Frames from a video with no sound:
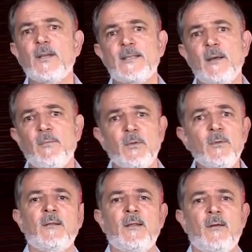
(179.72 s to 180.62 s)
example,
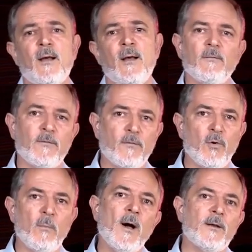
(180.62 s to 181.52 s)
there are
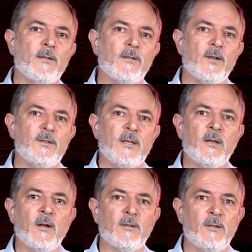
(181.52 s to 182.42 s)
4 minor thirds in
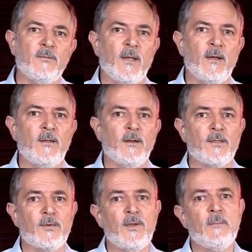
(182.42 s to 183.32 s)
an octave and there are
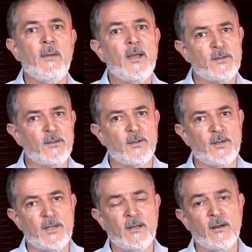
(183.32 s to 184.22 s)
3 major
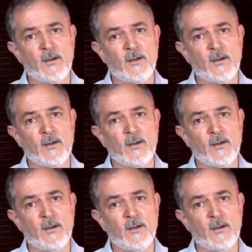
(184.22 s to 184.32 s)
thirds in an